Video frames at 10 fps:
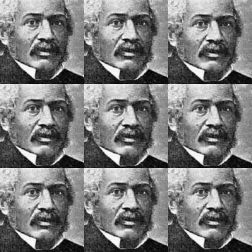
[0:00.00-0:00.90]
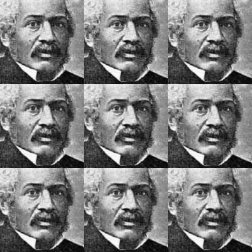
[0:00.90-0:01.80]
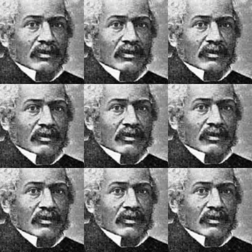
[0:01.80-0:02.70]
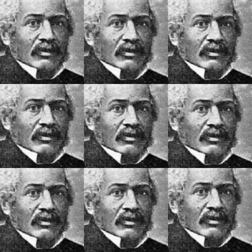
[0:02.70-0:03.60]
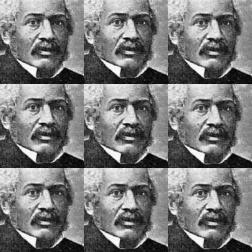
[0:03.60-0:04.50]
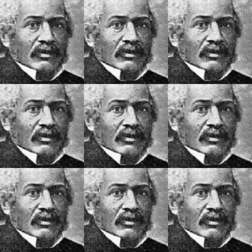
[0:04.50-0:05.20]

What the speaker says: No words are spoken by the person on screen.